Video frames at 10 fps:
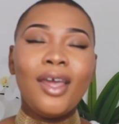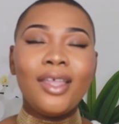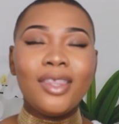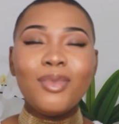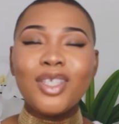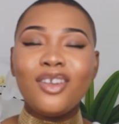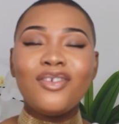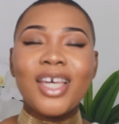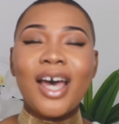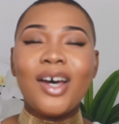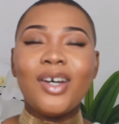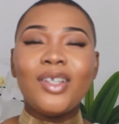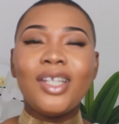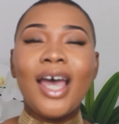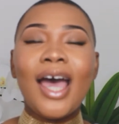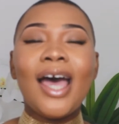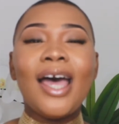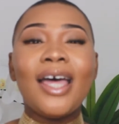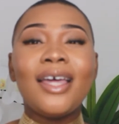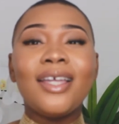in the middle of town,
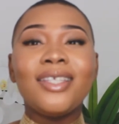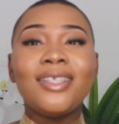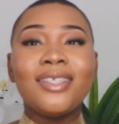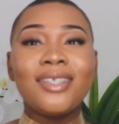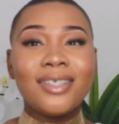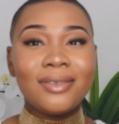and